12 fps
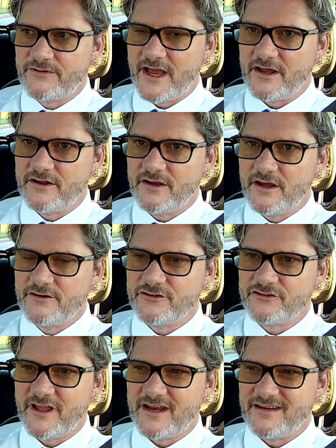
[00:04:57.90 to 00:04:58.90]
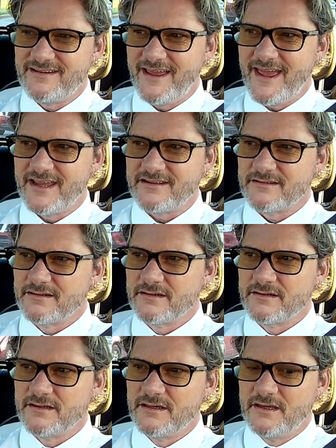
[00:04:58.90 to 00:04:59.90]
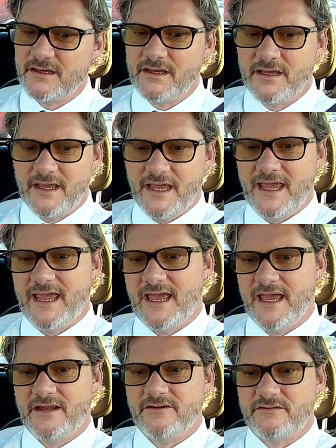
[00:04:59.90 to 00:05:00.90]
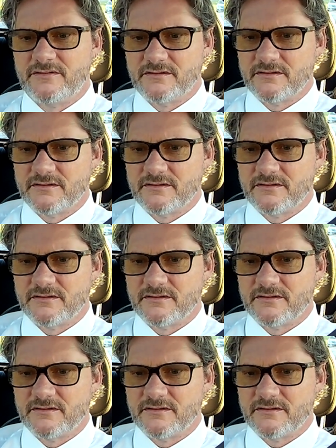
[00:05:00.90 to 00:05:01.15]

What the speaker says: to understand a text. And